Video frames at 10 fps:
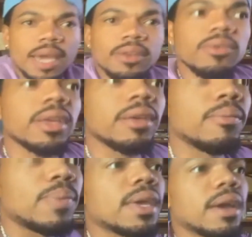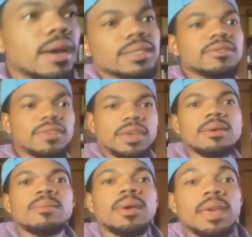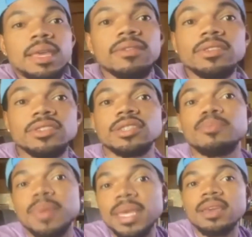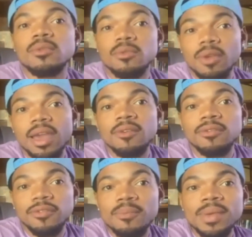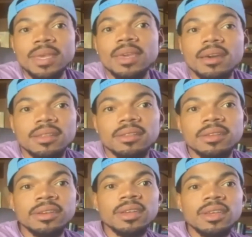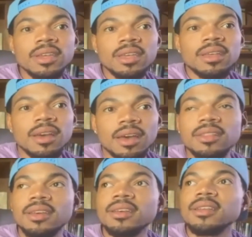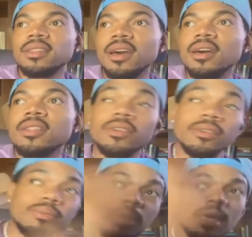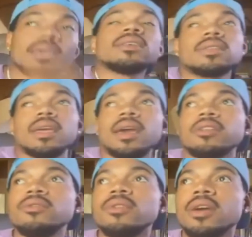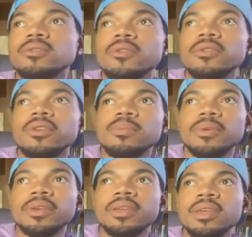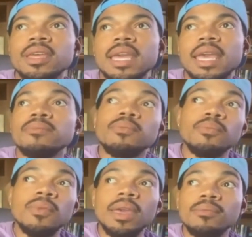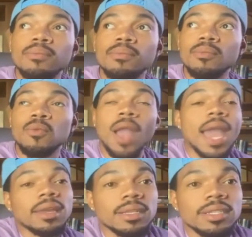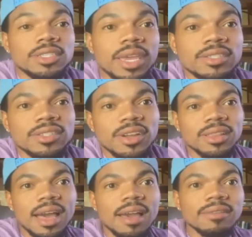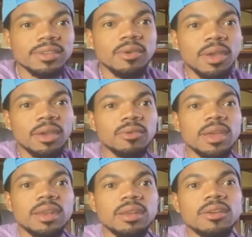I know that because of him, even just being around for me and other the other kids that I knew that I was growing up with, it radically changed our lives and created a